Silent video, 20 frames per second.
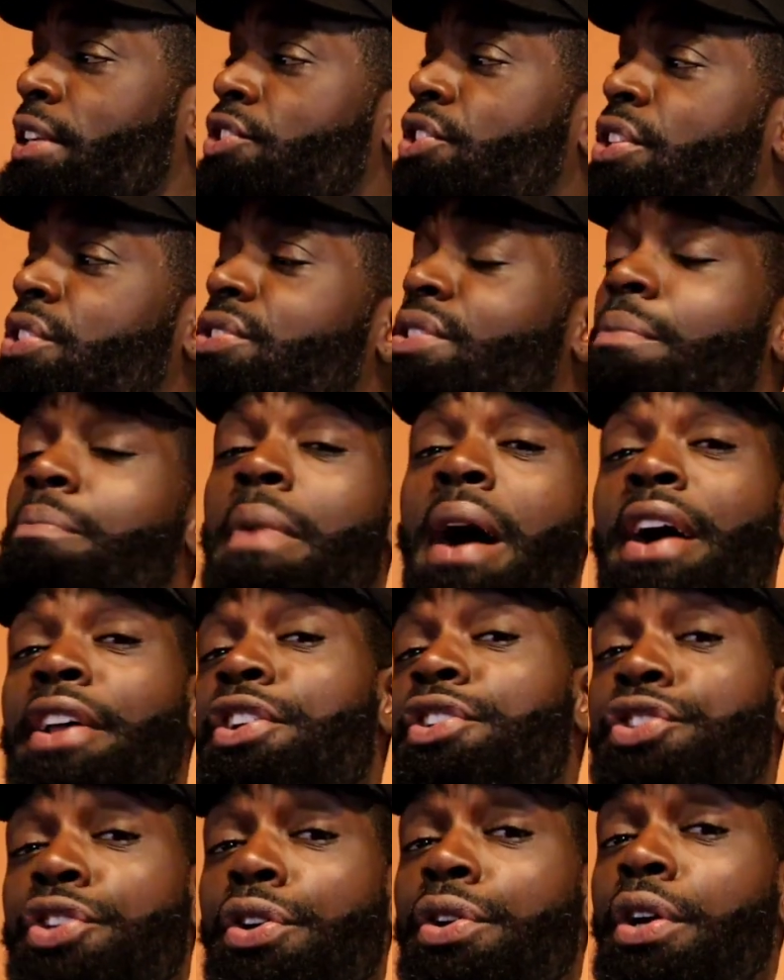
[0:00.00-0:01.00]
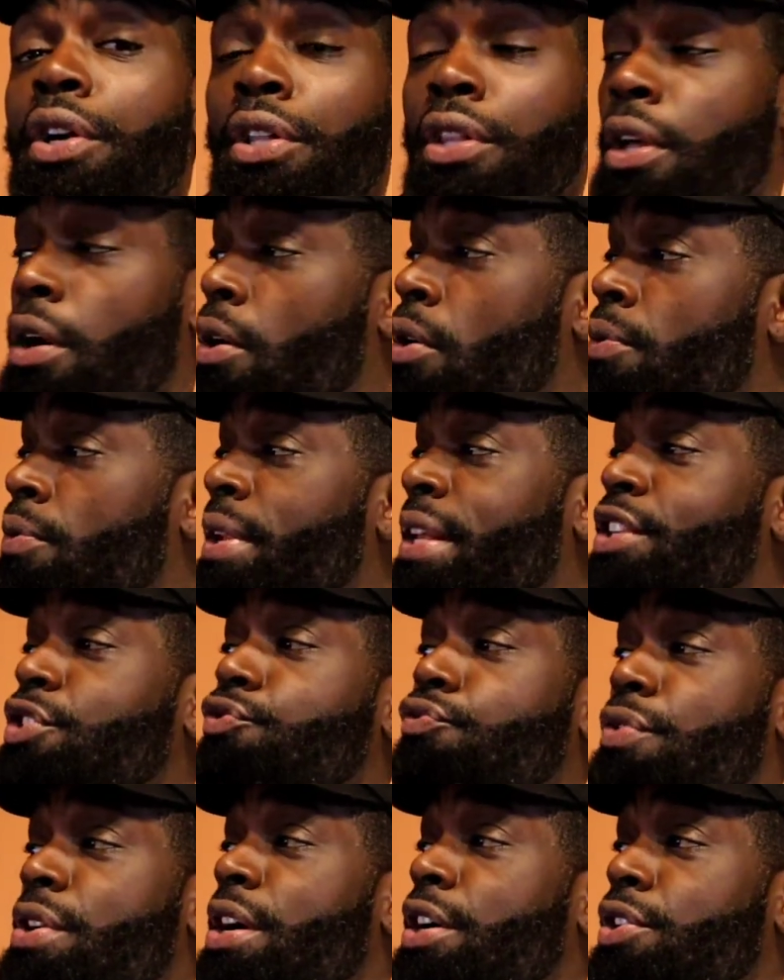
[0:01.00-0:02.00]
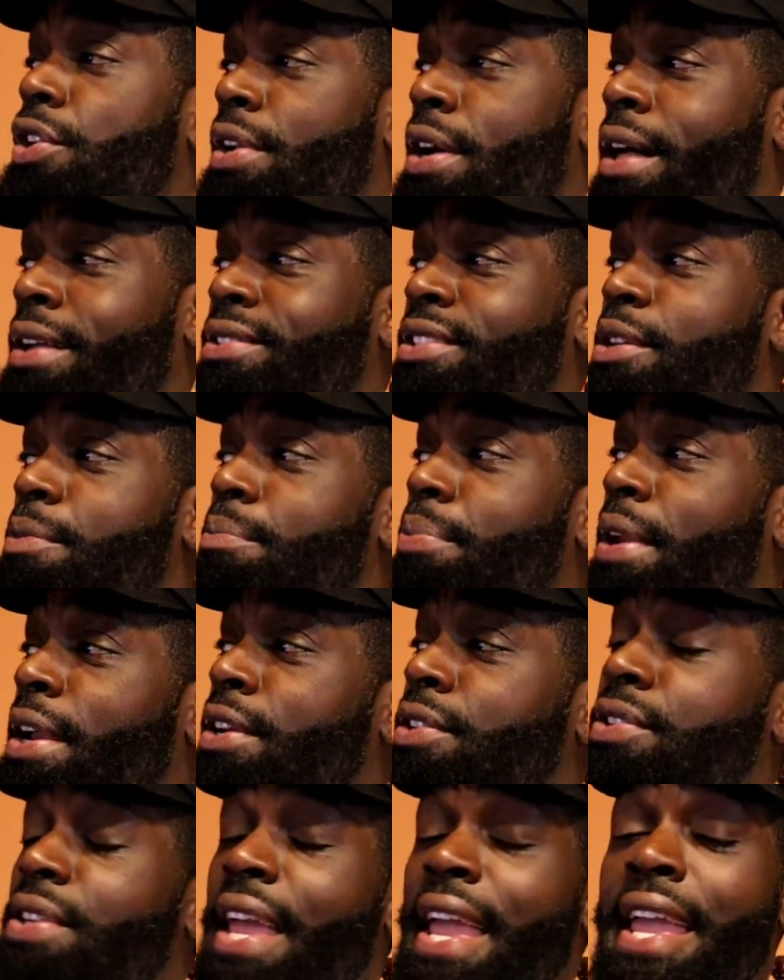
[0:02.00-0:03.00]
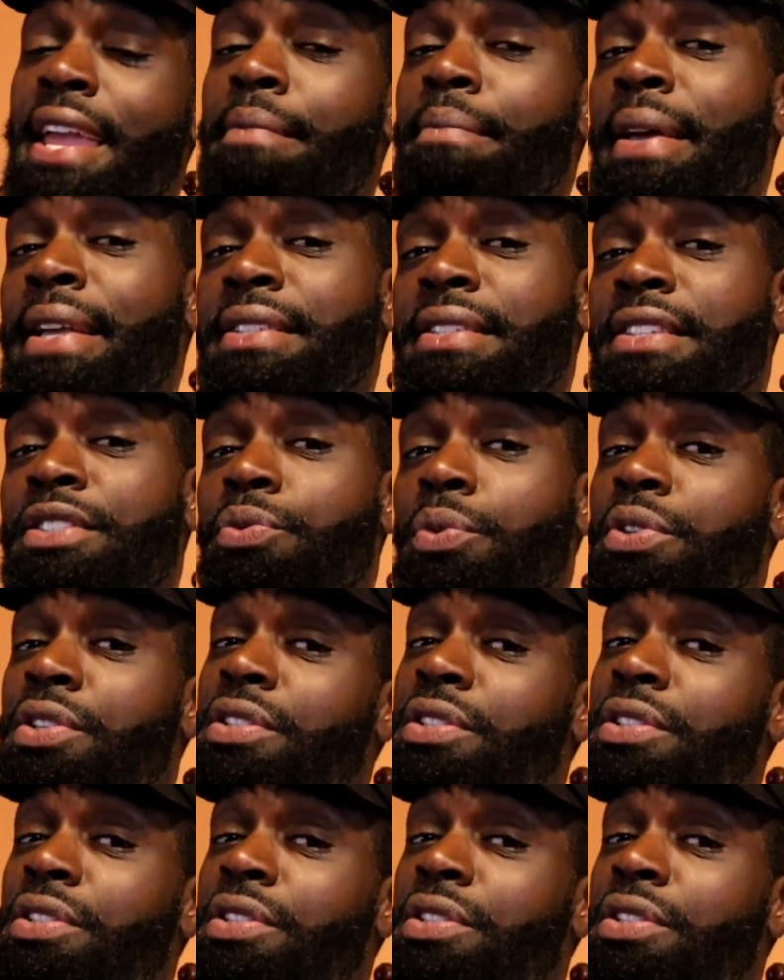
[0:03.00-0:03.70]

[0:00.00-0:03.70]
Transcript: just the monitor alone is $300 compared to AMS's,